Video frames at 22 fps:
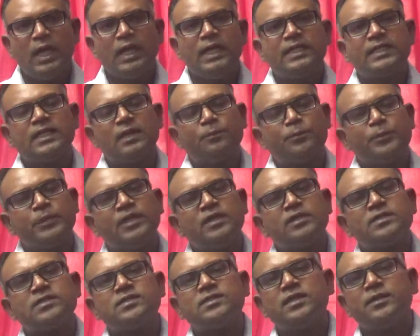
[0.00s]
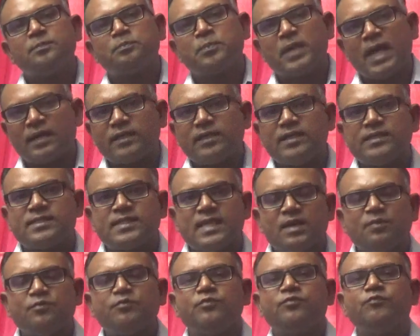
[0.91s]
It appears the practice
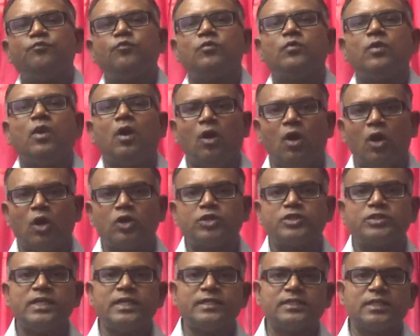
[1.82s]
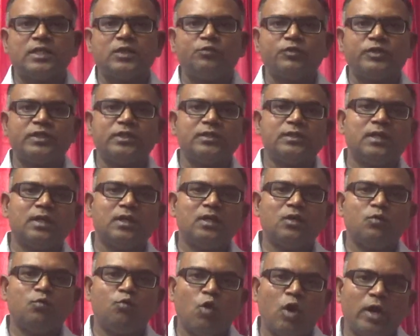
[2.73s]
have originated within
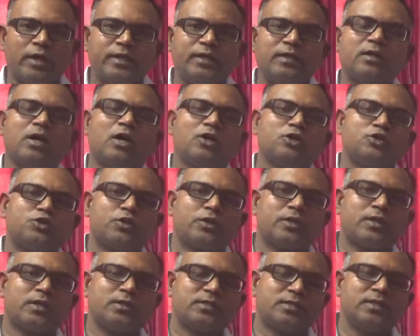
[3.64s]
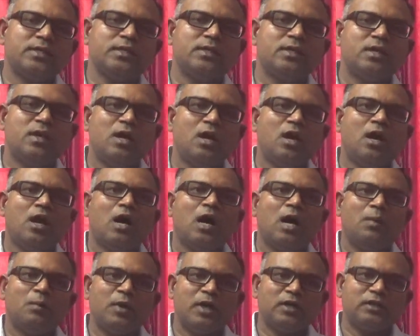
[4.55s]
the warrior aristocracy
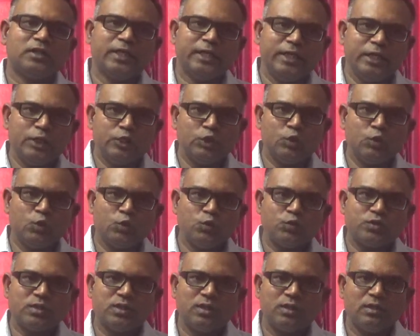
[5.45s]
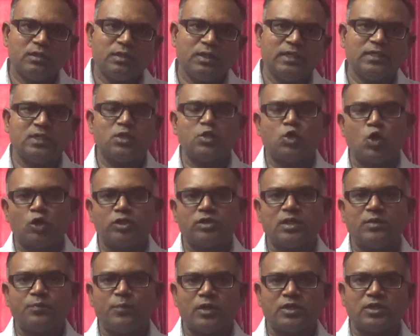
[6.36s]
among the Hindus in the
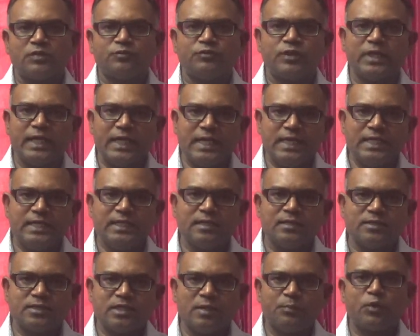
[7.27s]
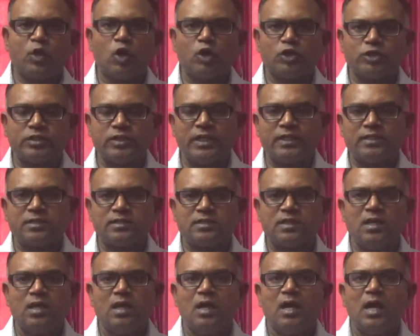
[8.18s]
northern part of the Indian subcontinent
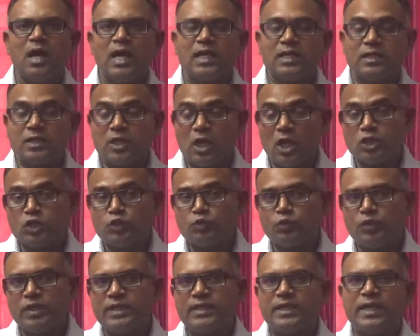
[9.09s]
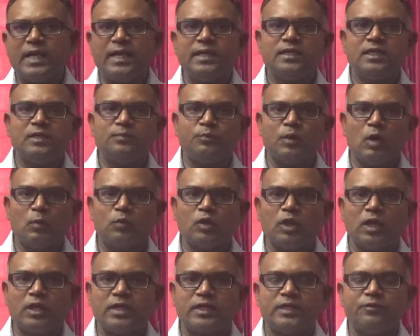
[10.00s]
and gradually gained in
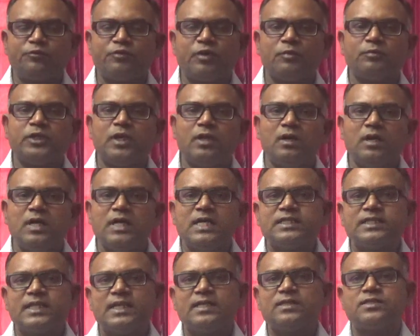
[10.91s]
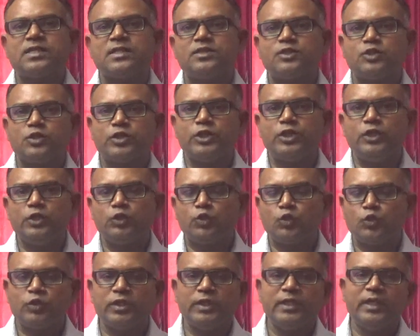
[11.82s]
popularity from the 10th century
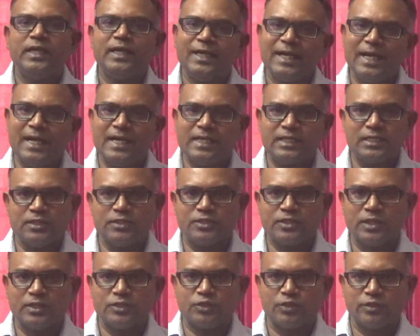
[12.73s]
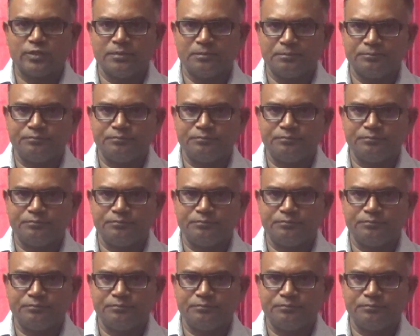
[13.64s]
through the 18th century.